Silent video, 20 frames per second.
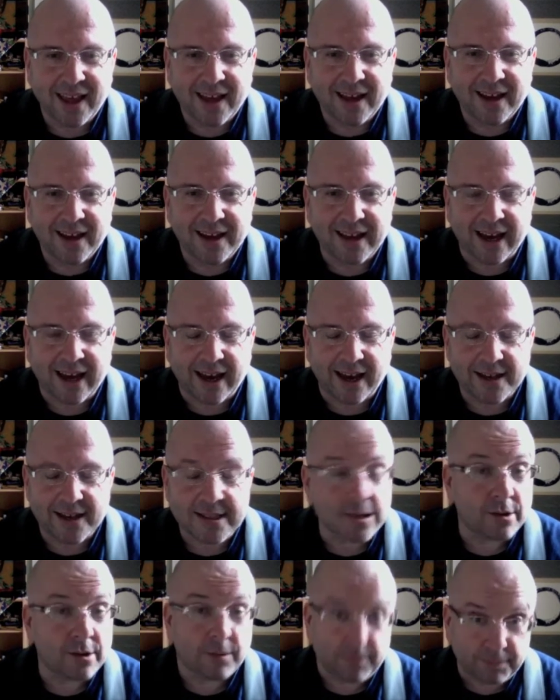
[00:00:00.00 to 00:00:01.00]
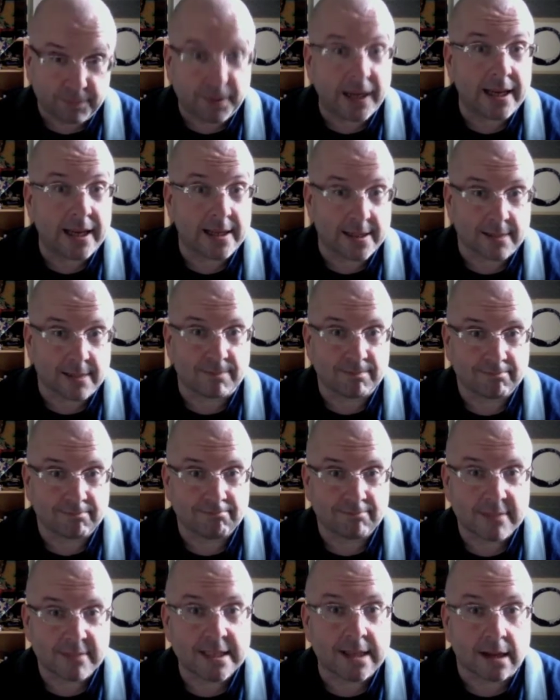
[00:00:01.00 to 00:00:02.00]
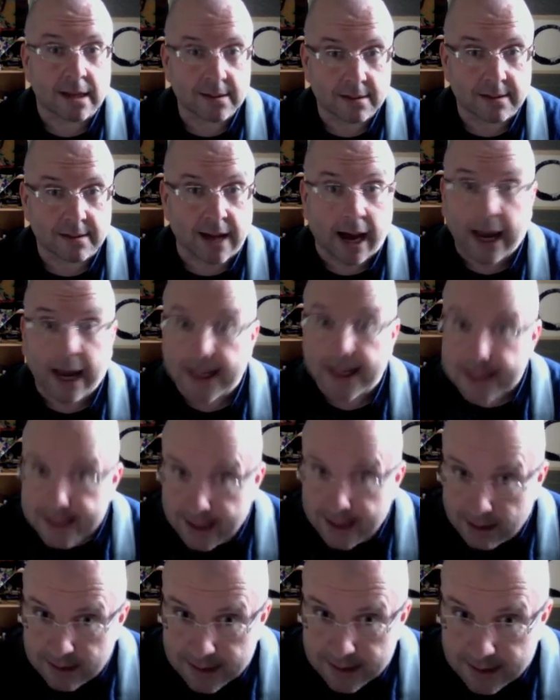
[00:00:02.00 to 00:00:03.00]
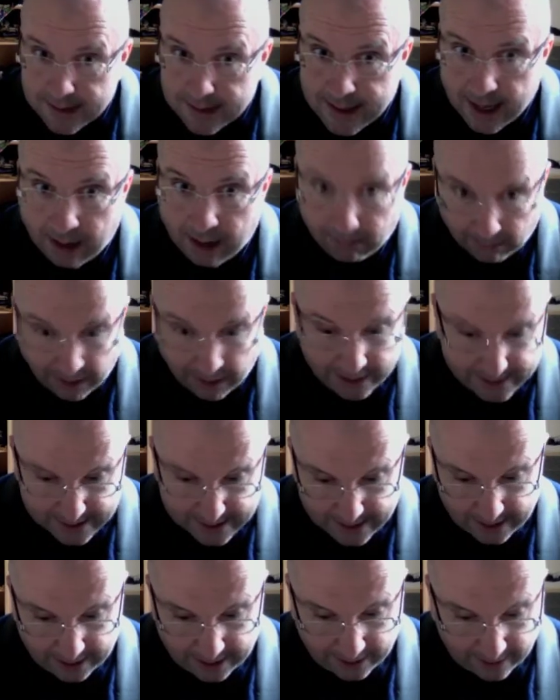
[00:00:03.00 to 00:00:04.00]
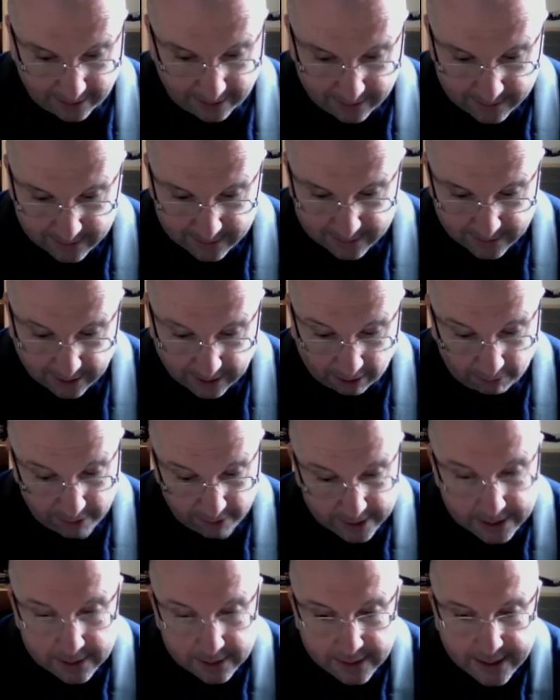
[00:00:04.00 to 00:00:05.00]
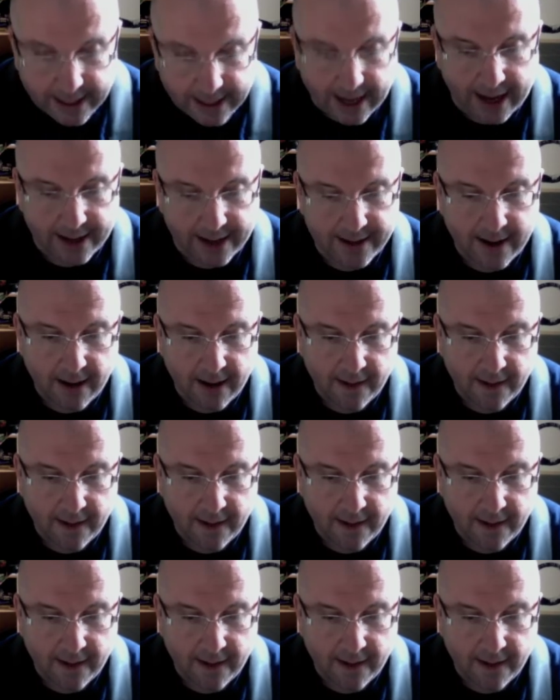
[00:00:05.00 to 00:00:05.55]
Yeah, so please, Santoka. And Santoka writes here, I read it again.